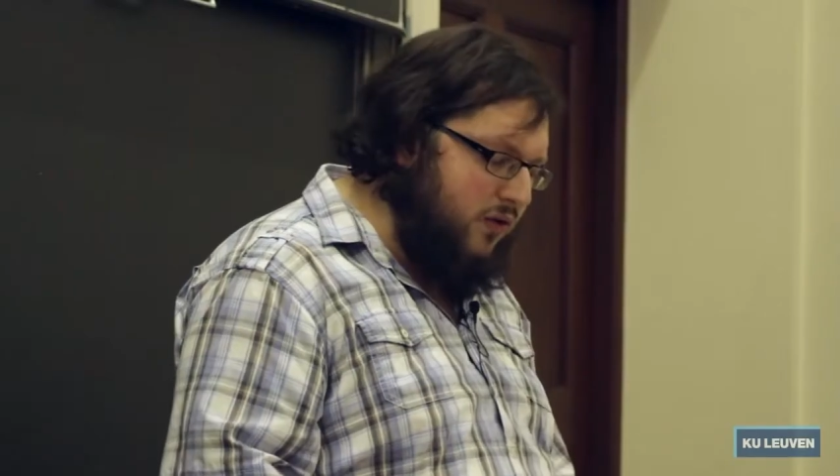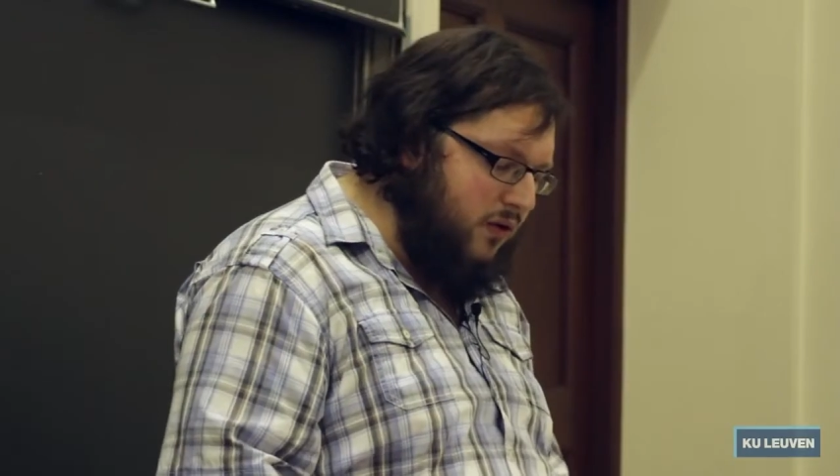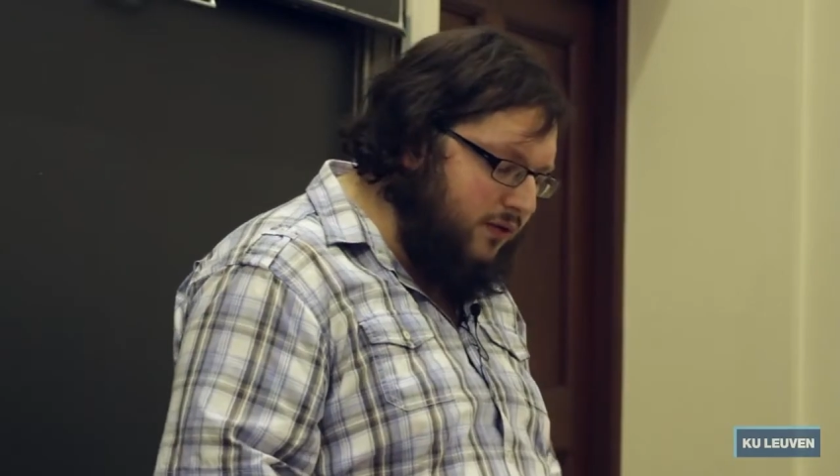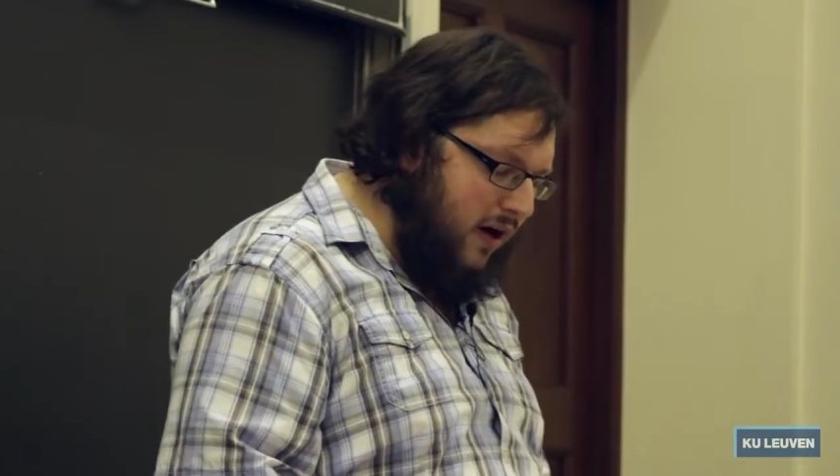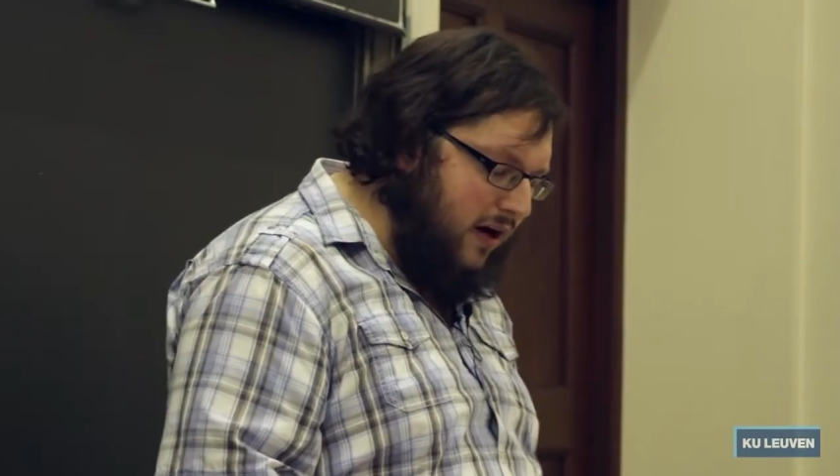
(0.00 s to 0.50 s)

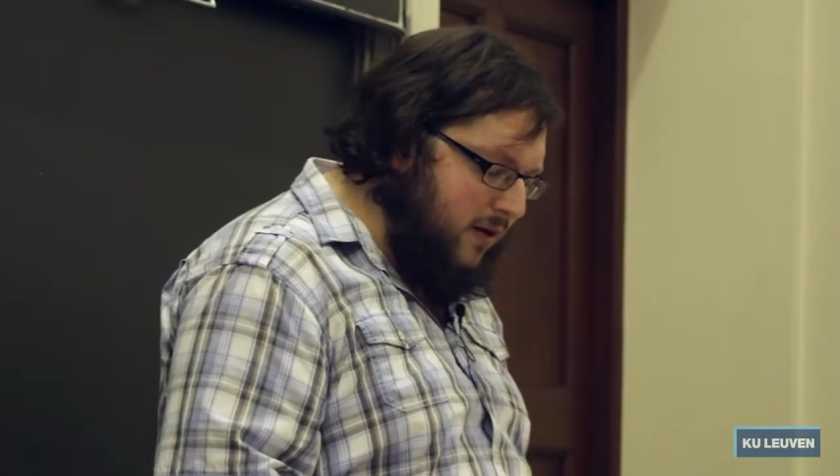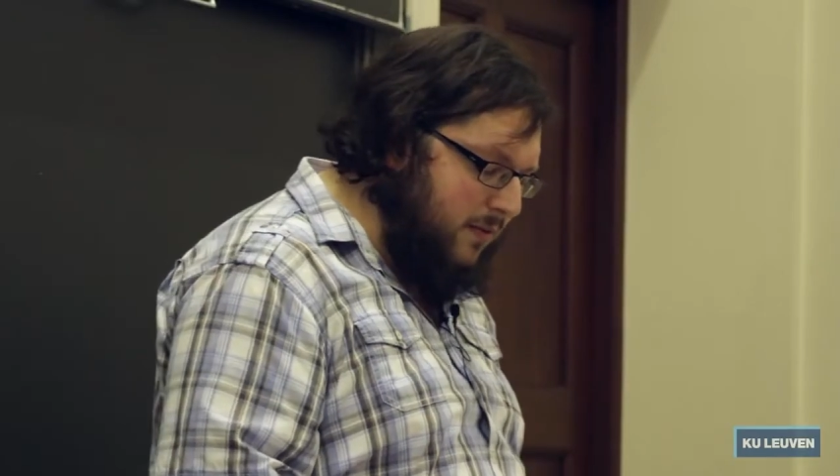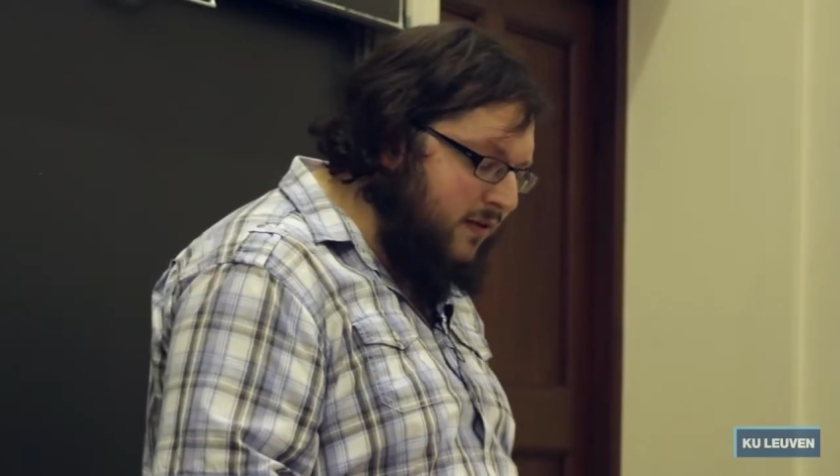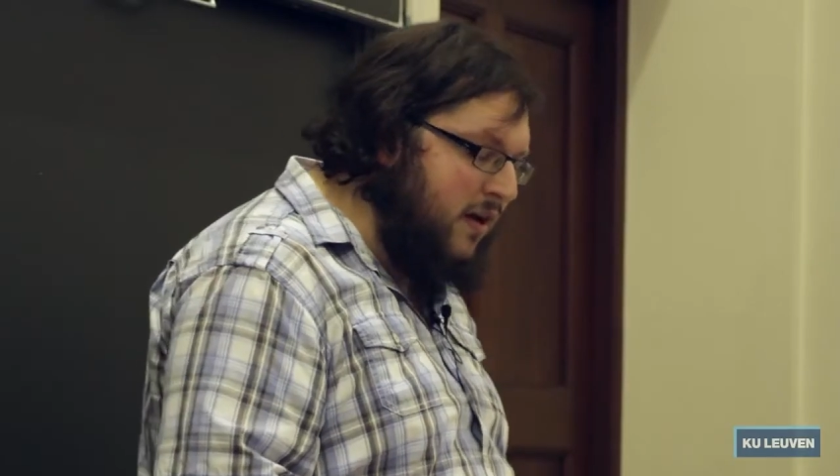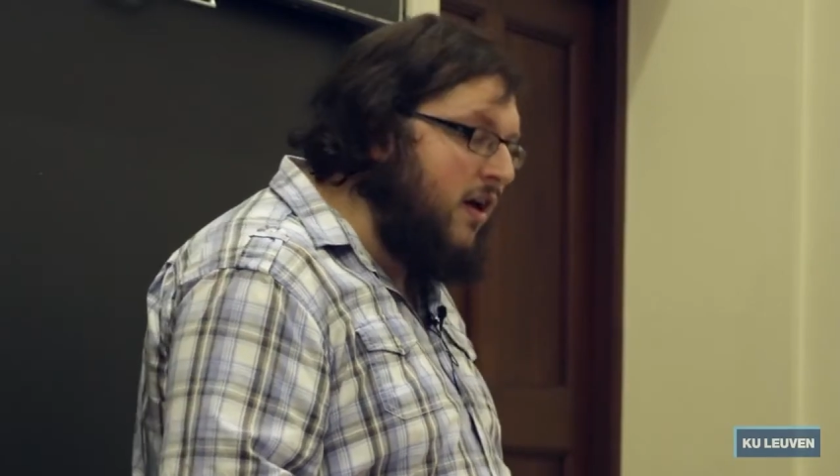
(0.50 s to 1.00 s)
of
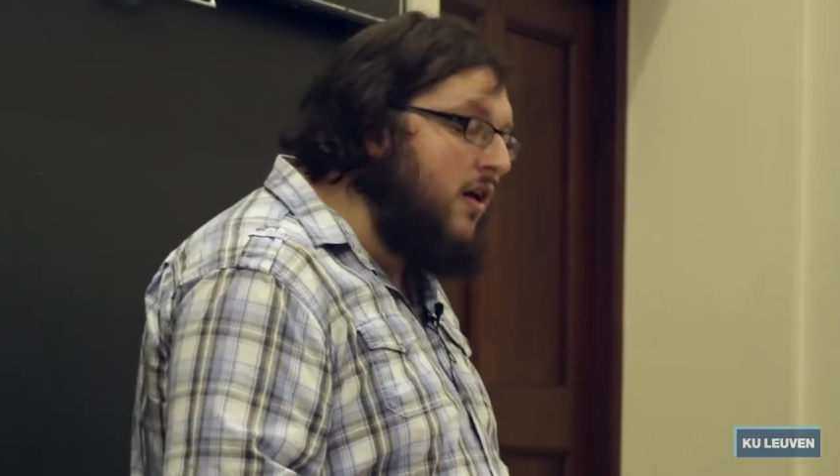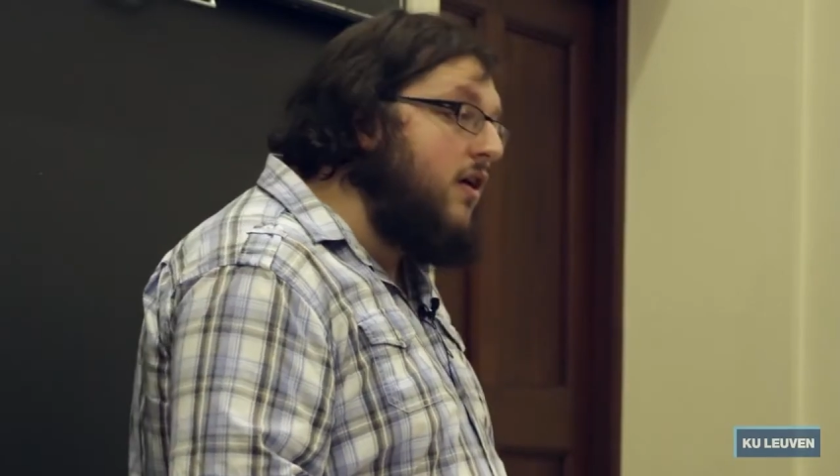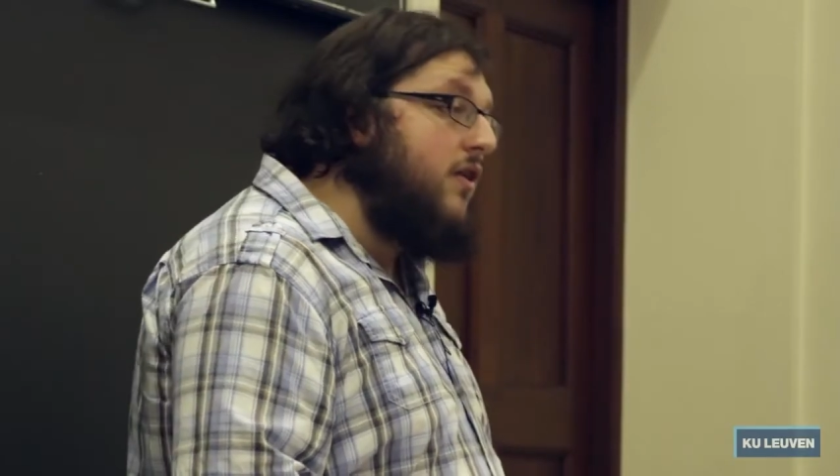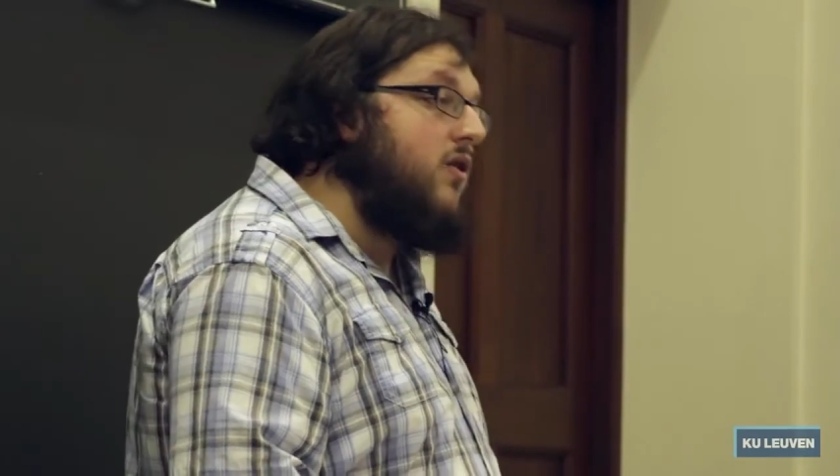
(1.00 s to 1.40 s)
arguments. So